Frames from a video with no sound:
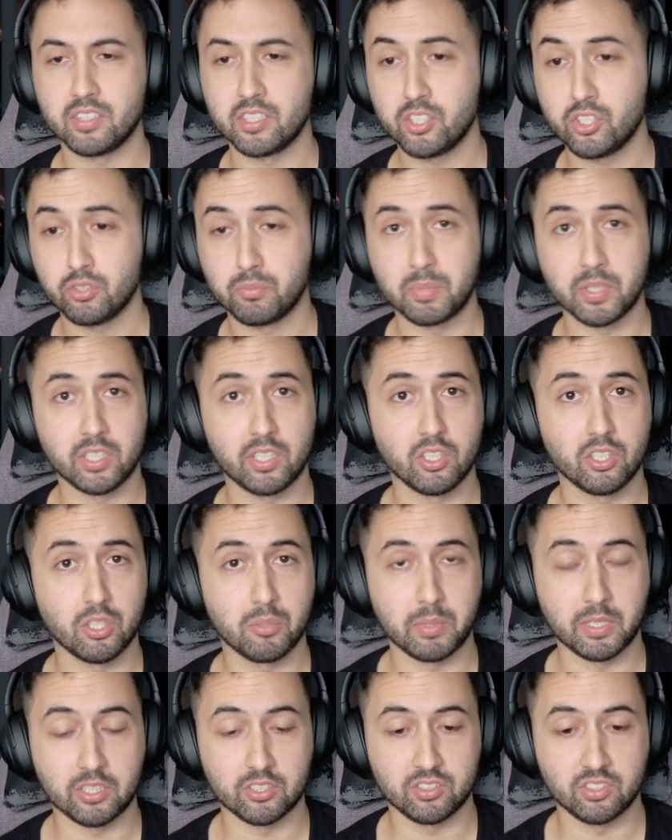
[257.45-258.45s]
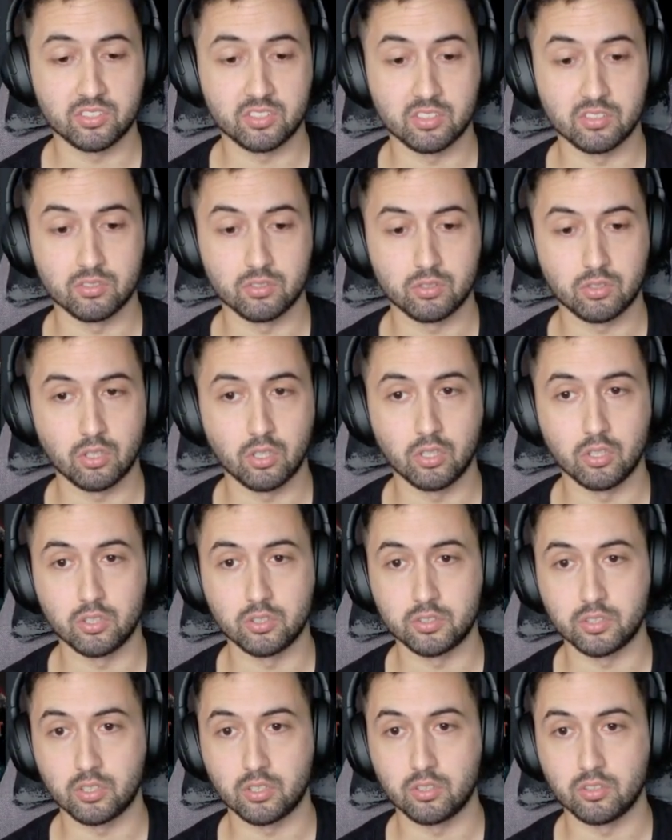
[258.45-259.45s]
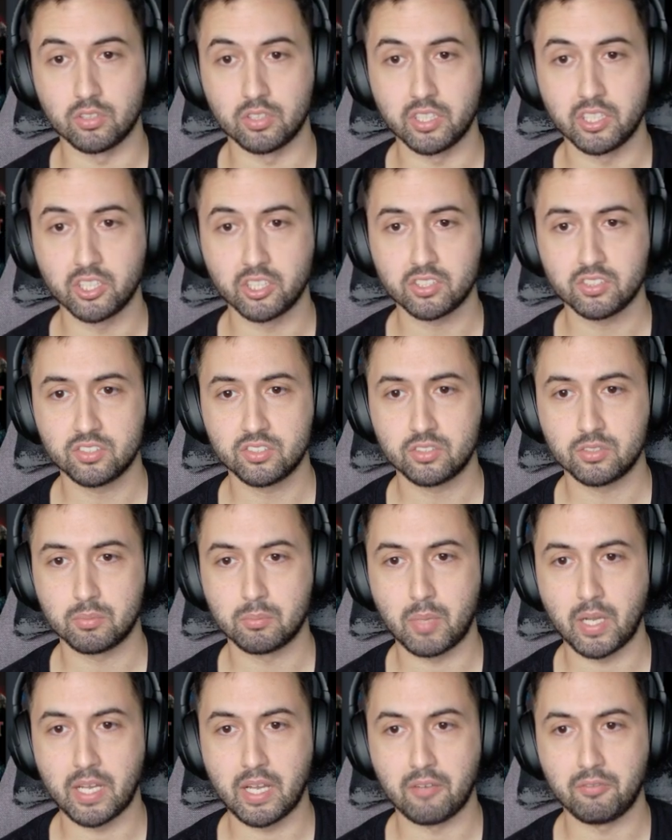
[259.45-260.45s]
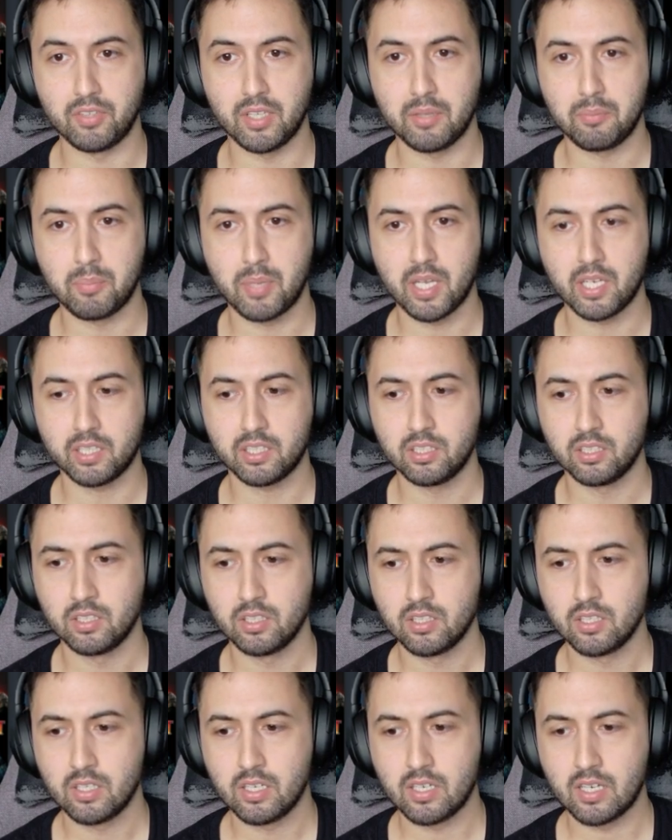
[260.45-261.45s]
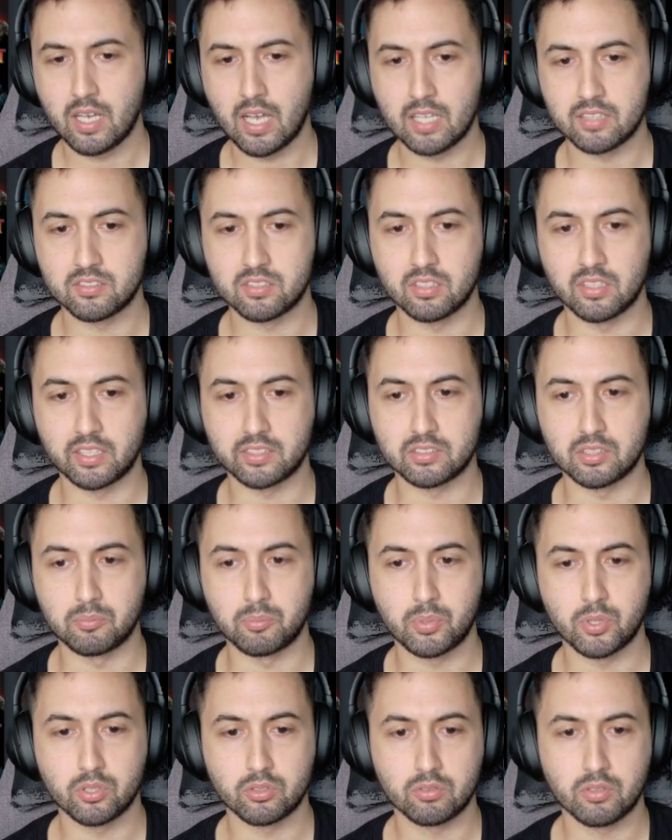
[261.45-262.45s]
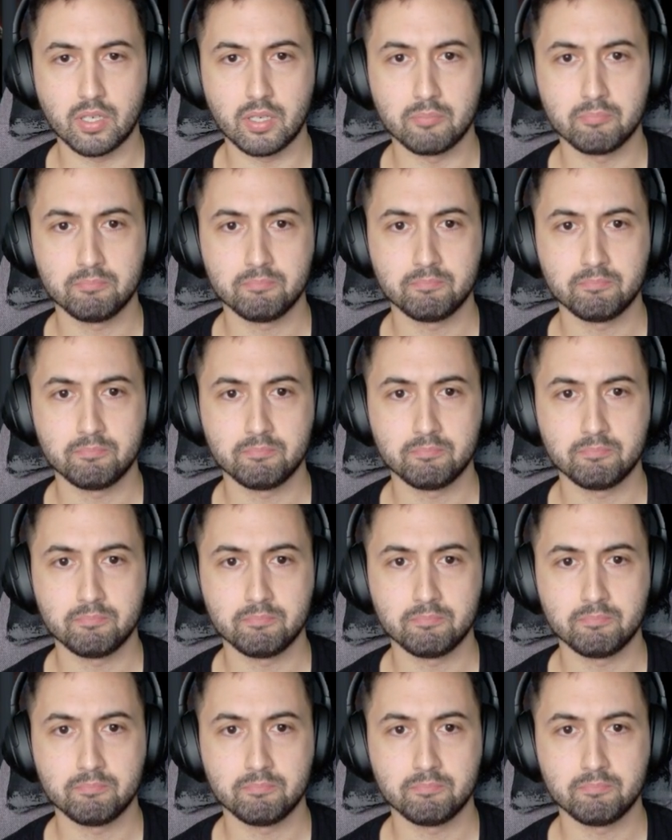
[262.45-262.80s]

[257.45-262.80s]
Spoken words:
It should be here because it's installed on Linux by a Flatpak. Add selected program.